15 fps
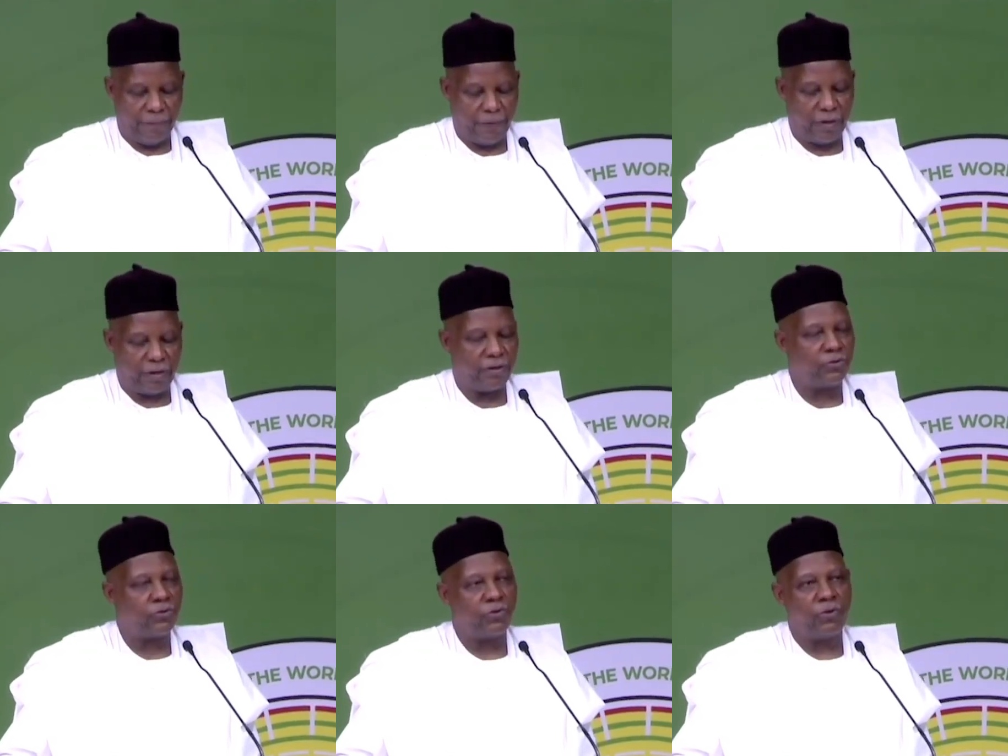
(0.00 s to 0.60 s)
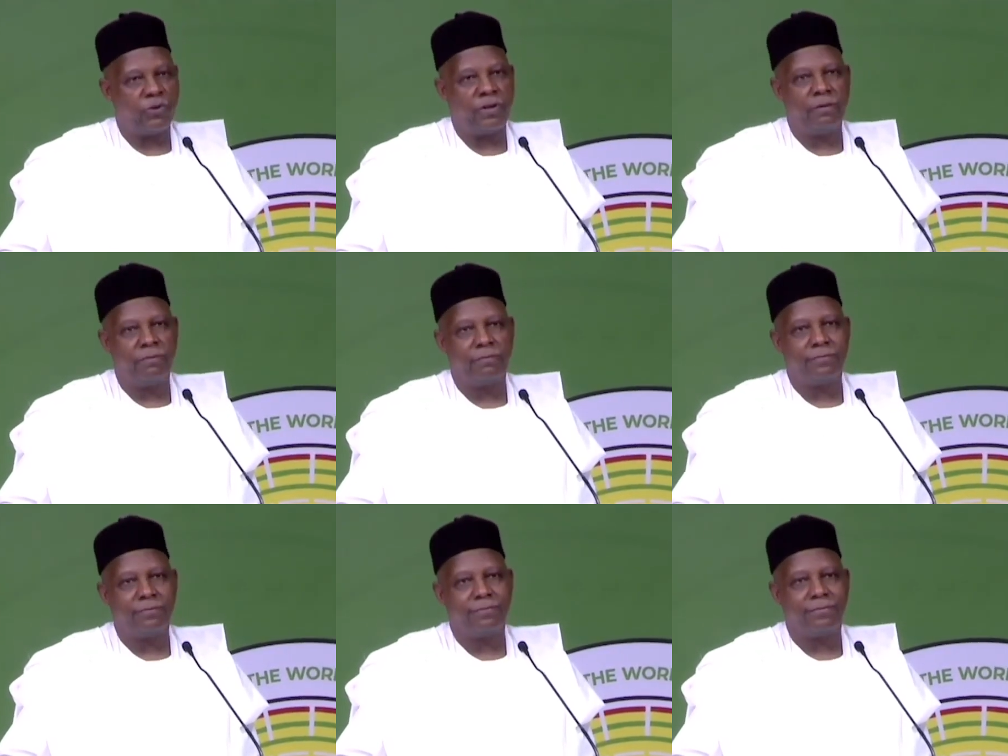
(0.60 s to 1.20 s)
Africa's
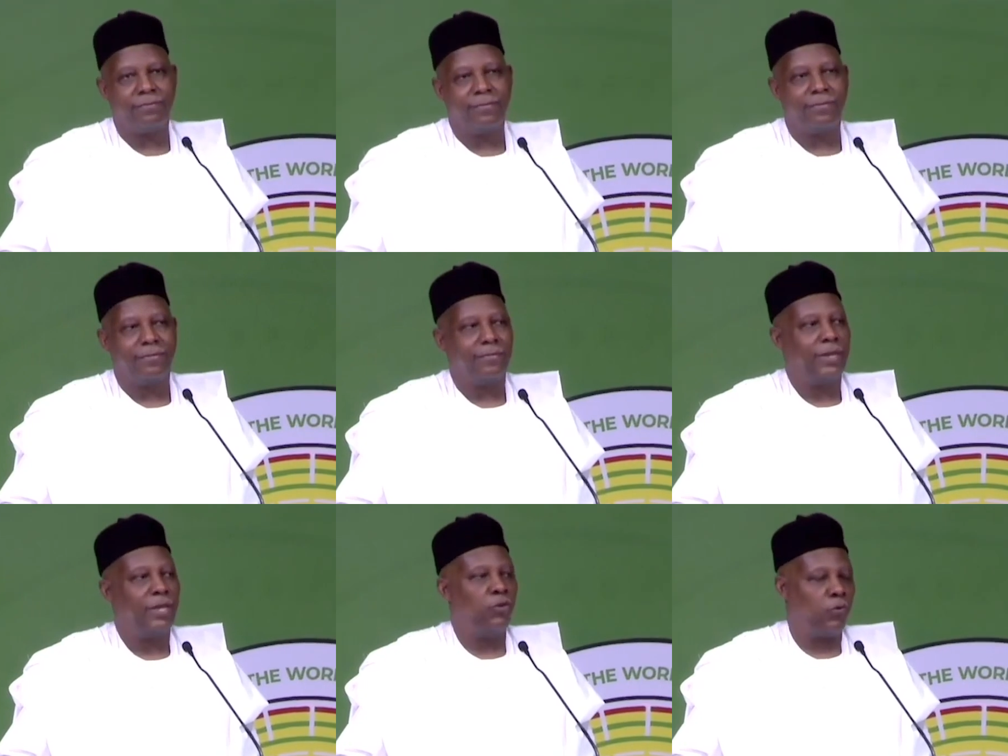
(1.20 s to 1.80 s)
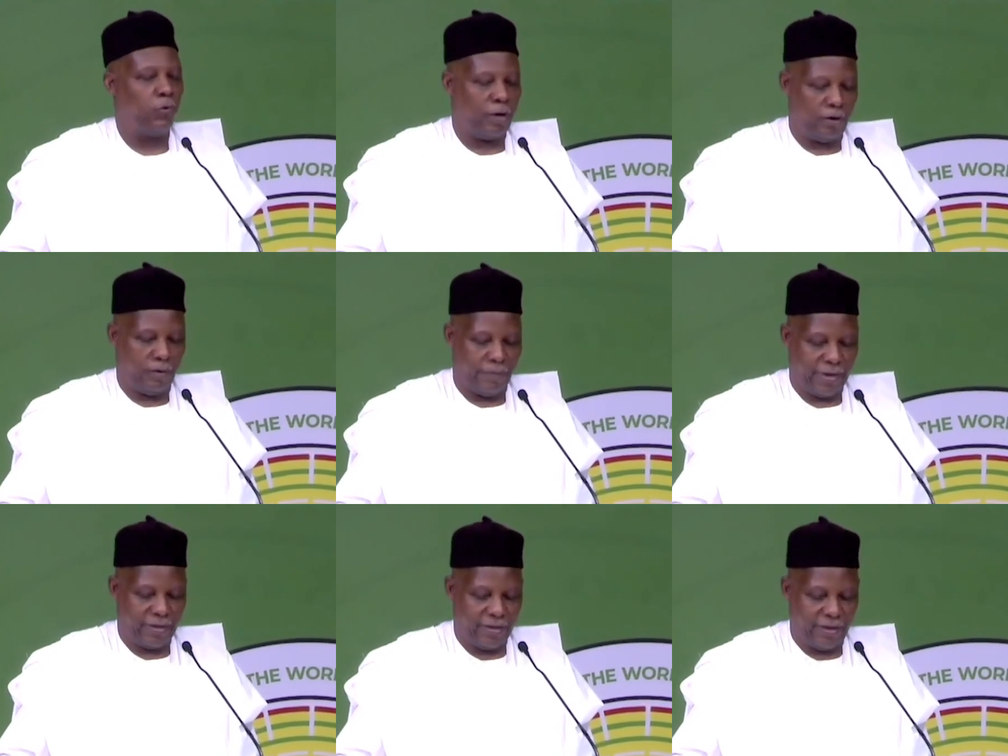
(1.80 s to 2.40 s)
story is
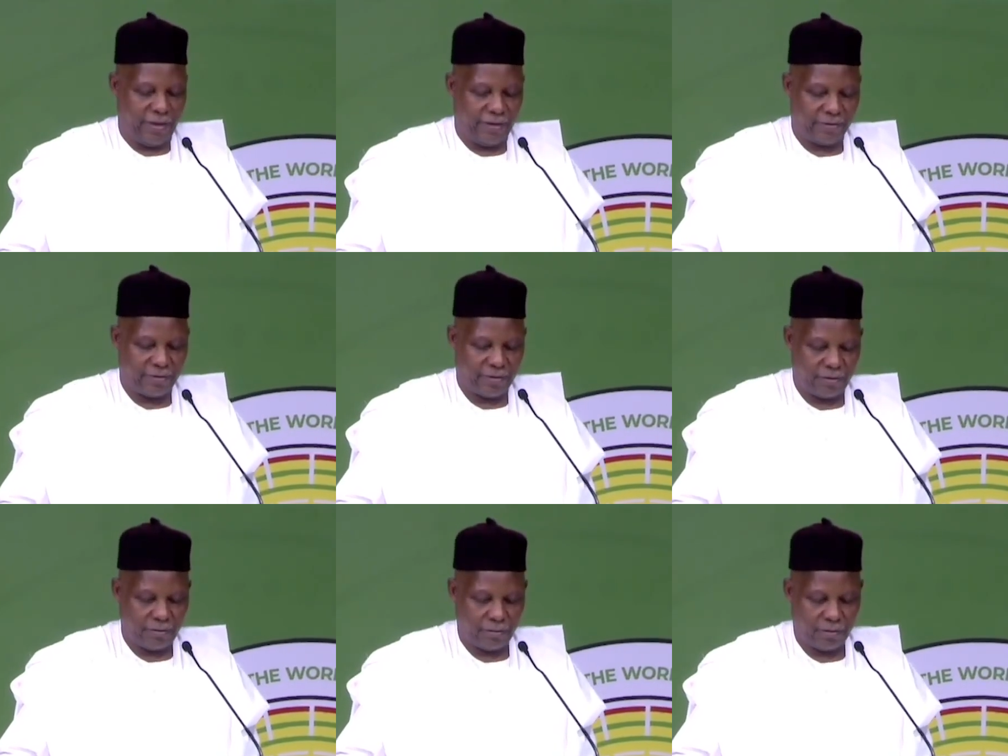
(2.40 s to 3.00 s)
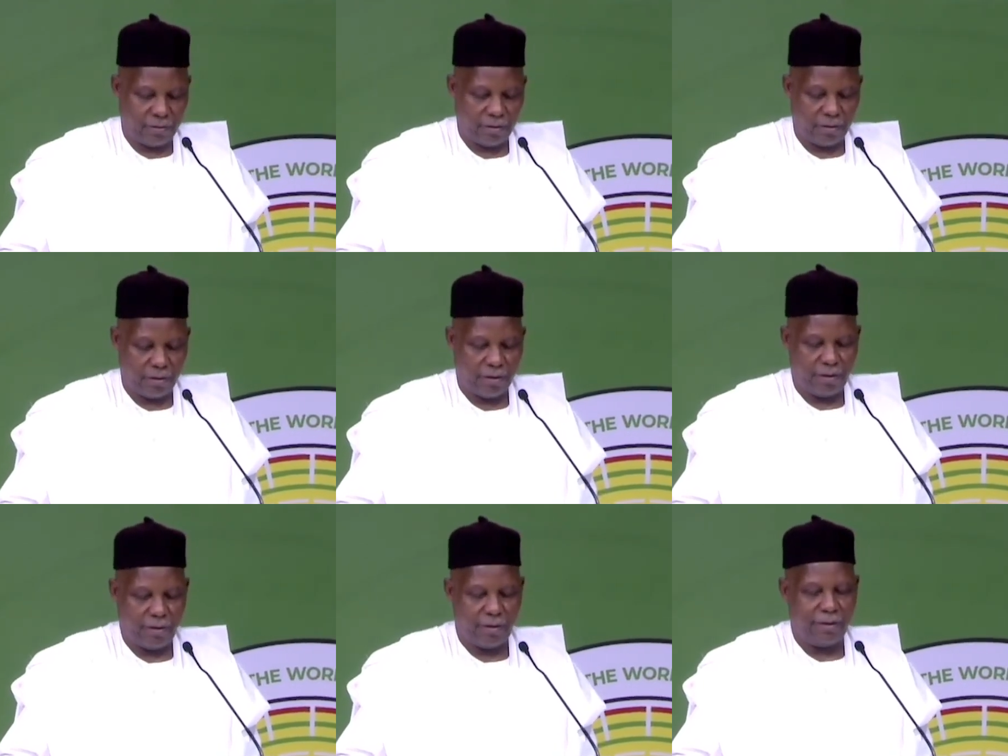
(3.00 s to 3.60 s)
one of resilience,
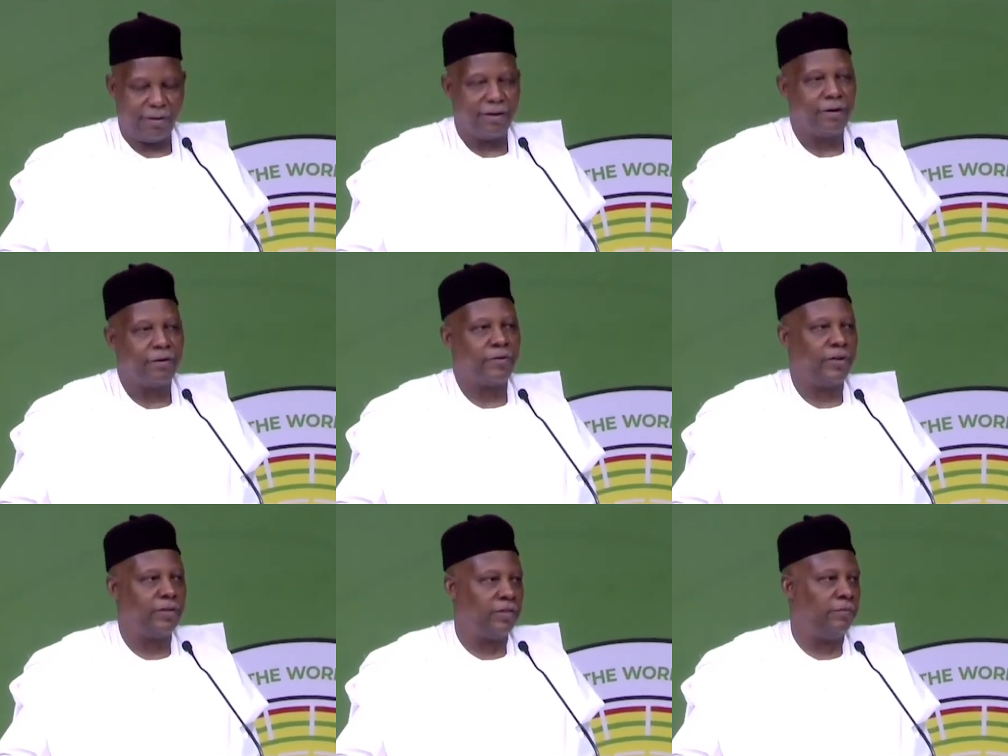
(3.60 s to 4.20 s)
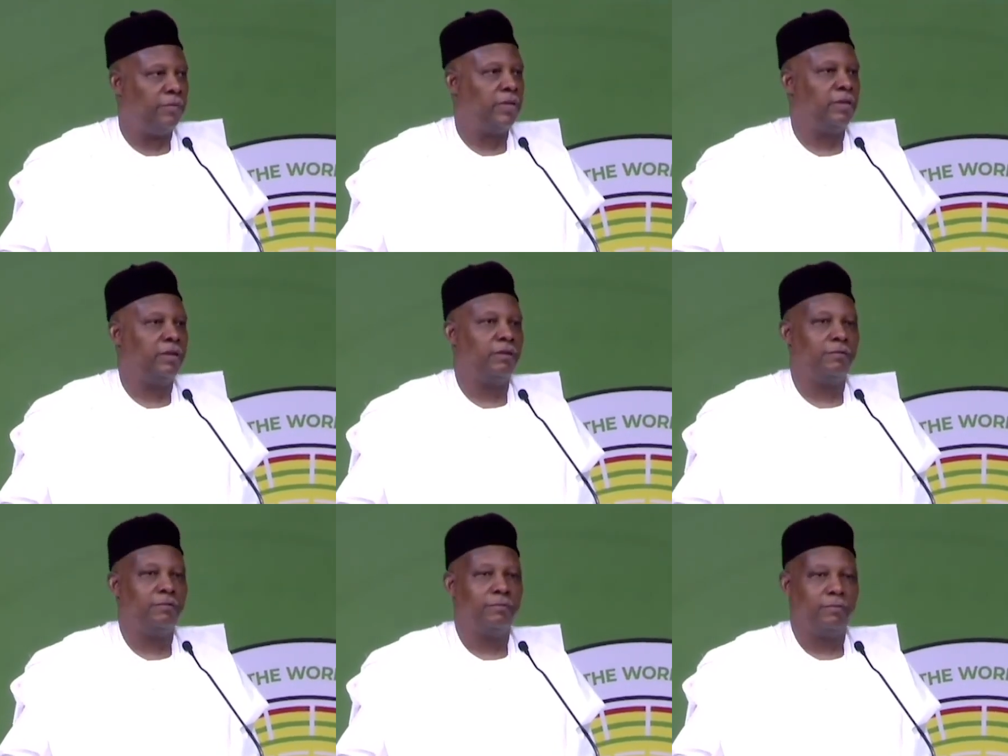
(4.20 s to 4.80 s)

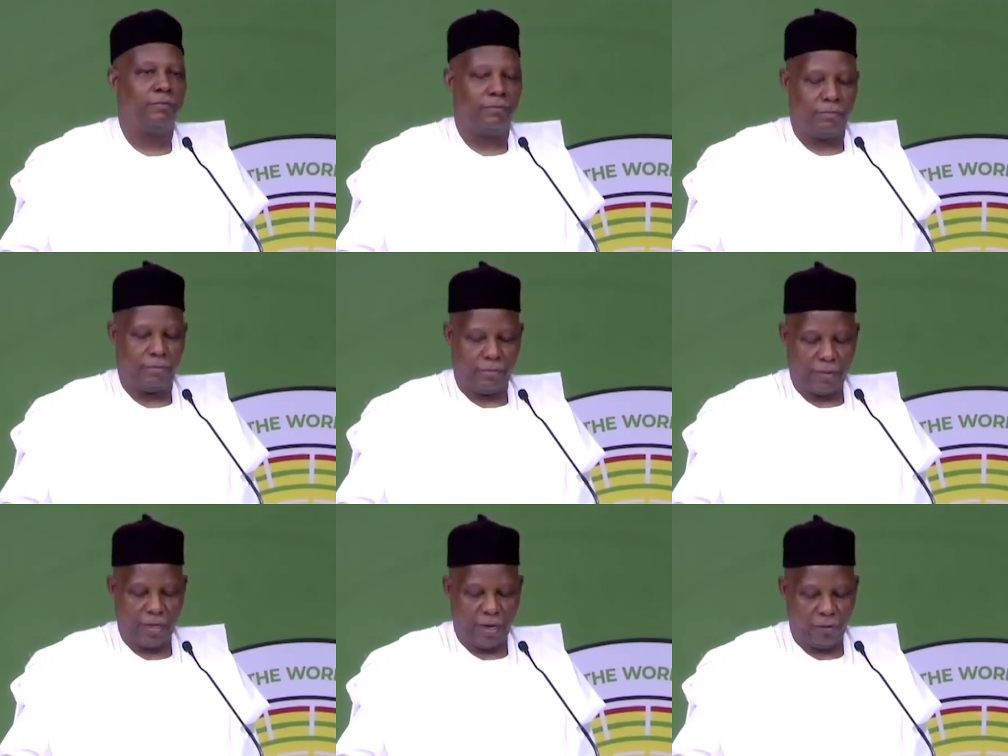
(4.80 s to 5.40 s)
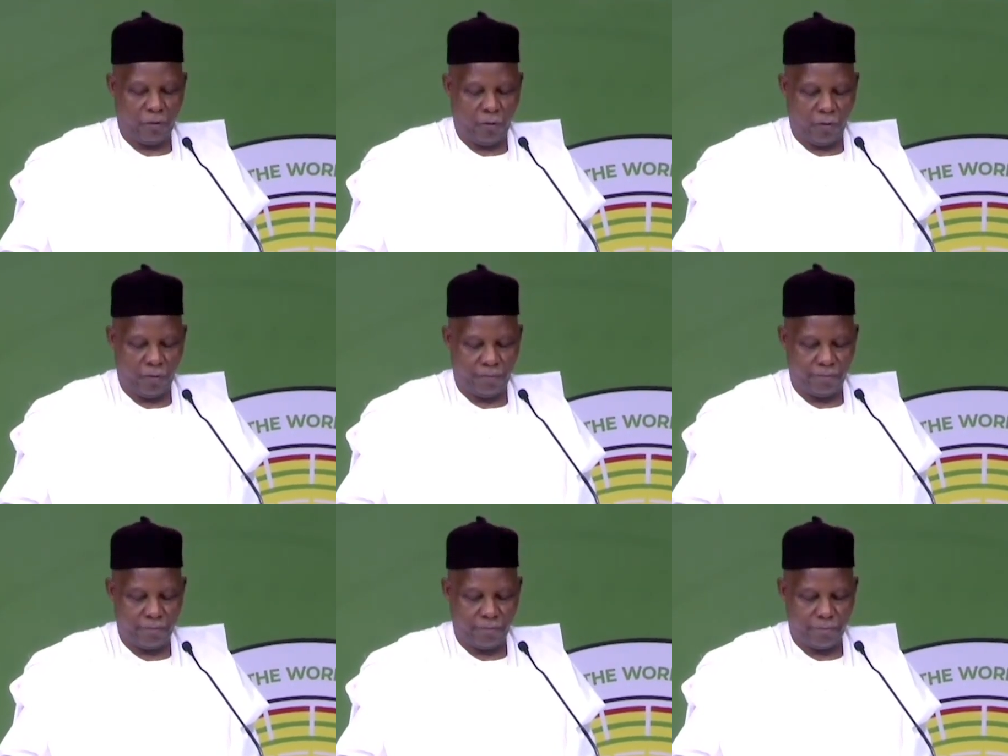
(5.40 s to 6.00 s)
creativity, and
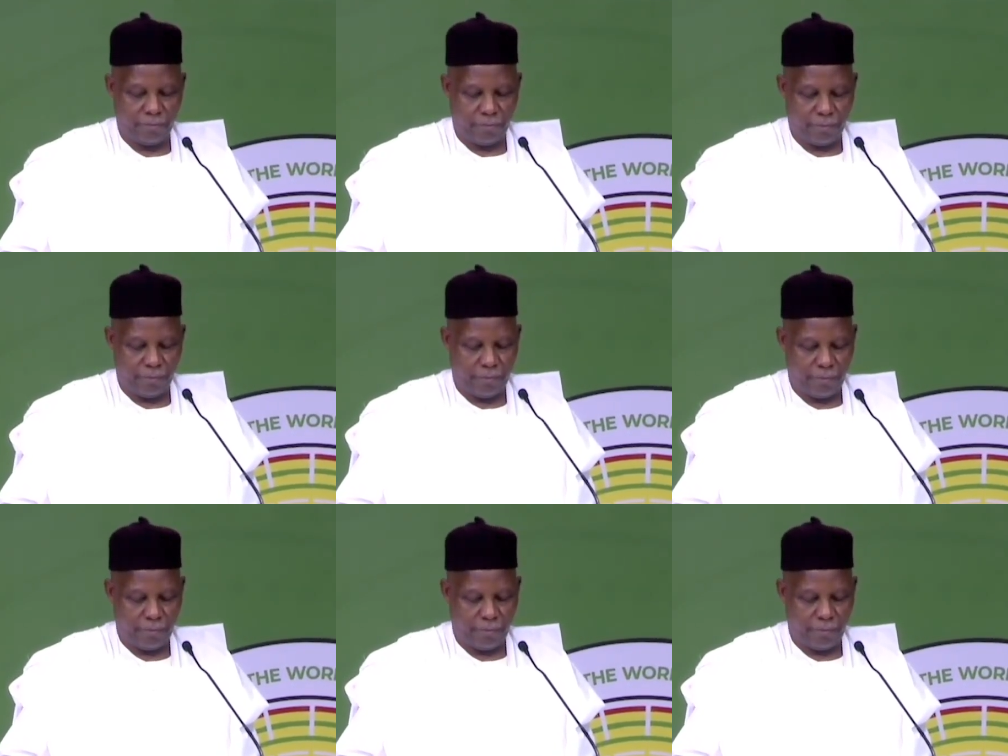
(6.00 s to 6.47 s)
hope.